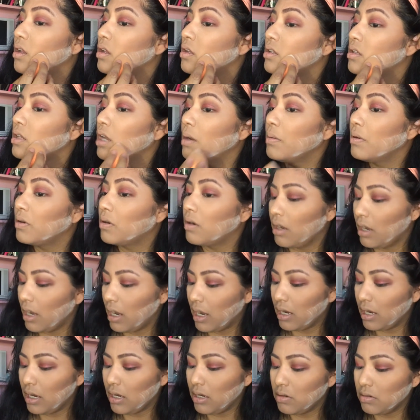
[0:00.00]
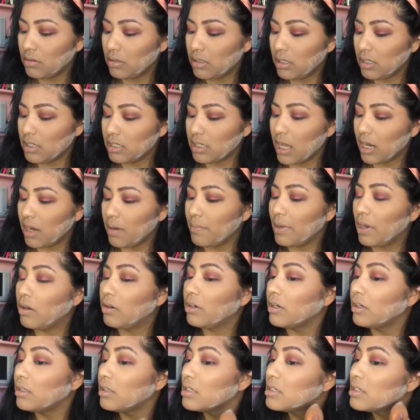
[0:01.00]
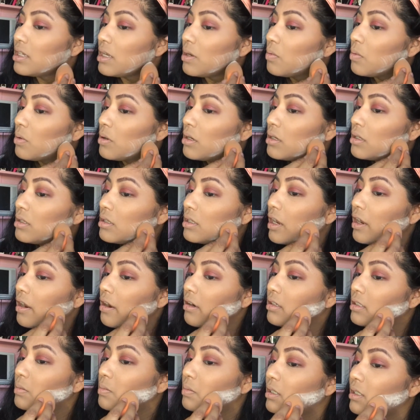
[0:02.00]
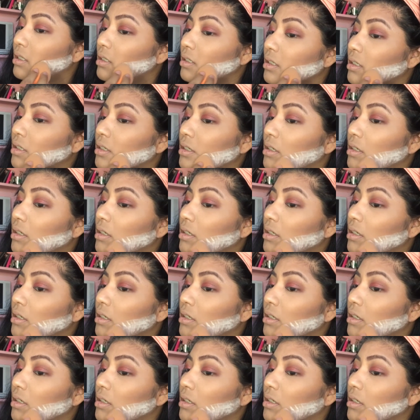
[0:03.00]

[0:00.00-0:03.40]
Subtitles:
So I'm gonna go ahead and use the setting powder, the same one, the air spoon,